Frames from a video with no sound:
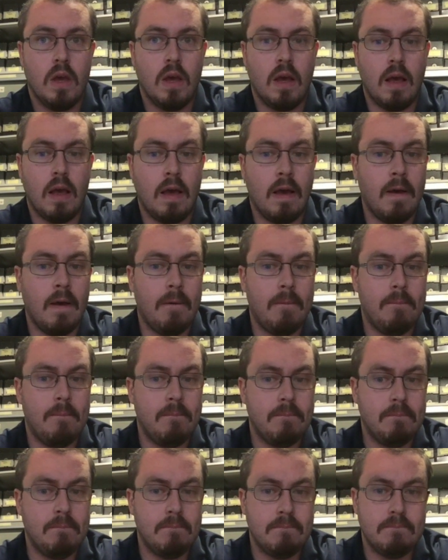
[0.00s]
Um,
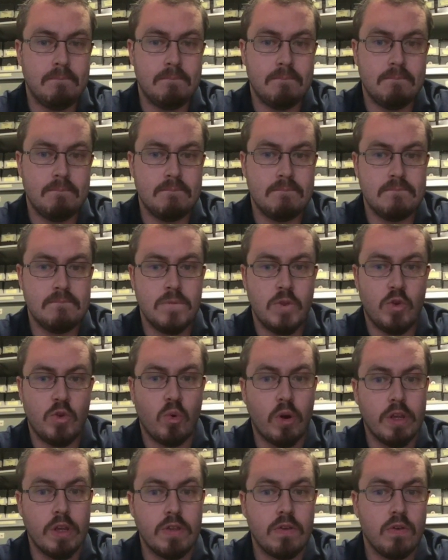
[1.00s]

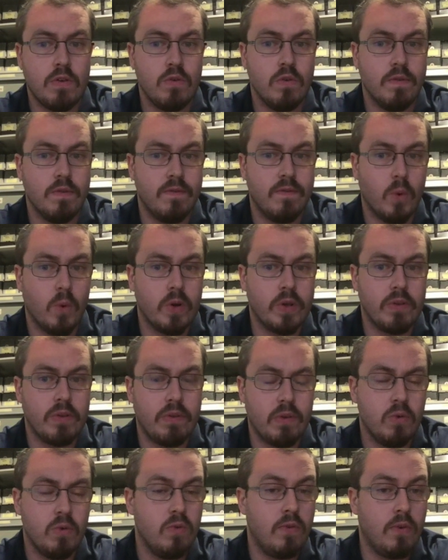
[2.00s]
22 of
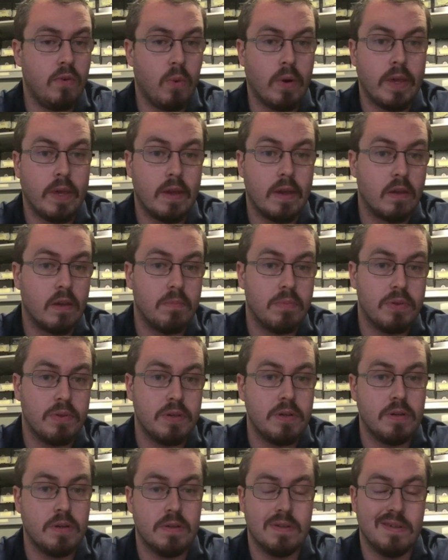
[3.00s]
42, 20
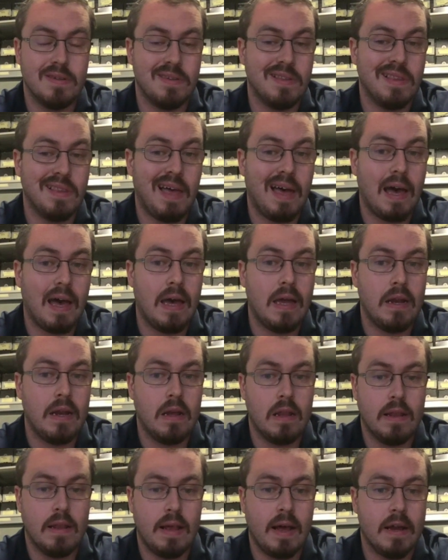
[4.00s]
incompletions is a lot.
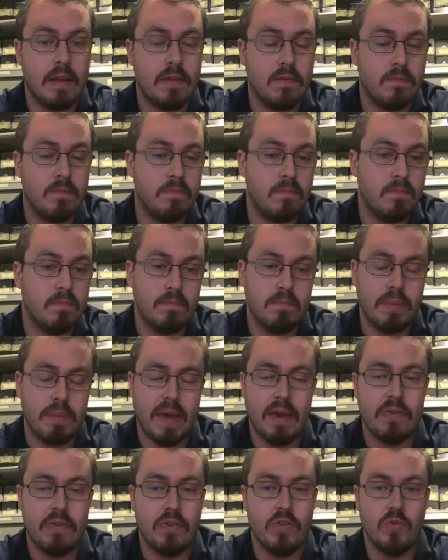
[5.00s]
A lot of the
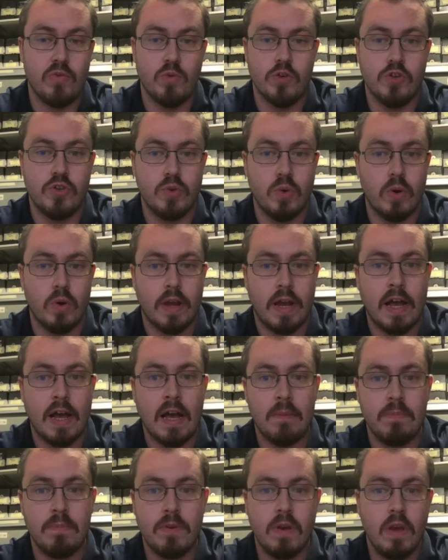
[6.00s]
passes were short
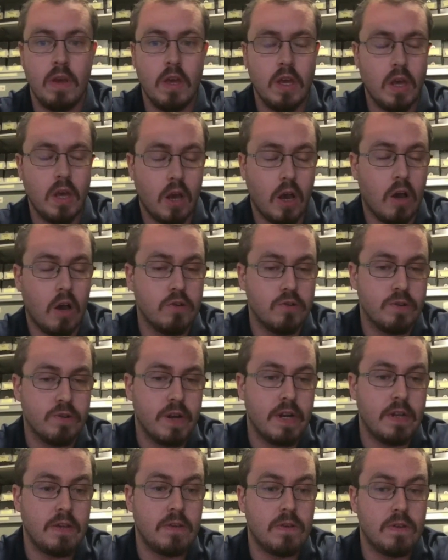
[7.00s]
hopped.
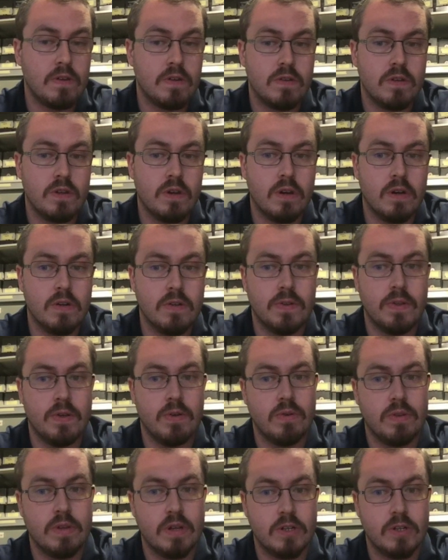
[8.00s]
186 yards, no
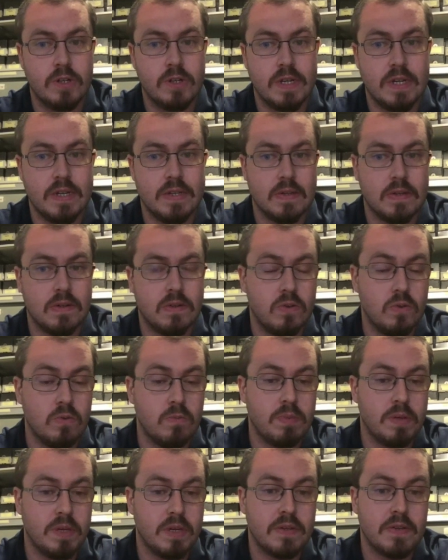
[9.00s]
touchdowns, and two
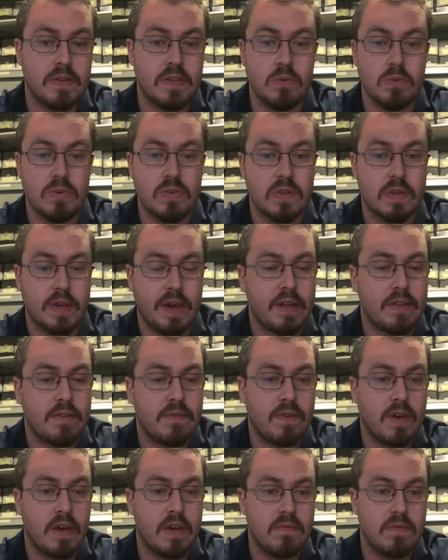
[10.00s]
picks. He was sacked
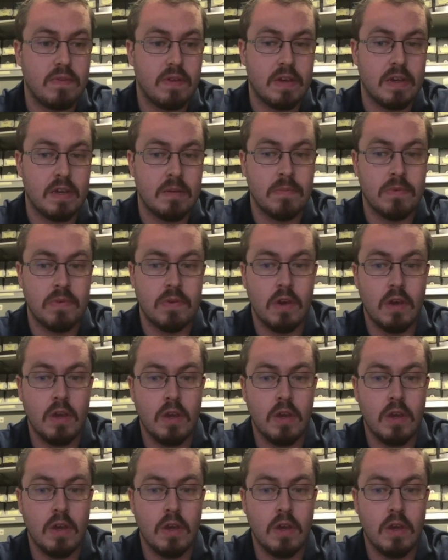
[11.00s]
five times.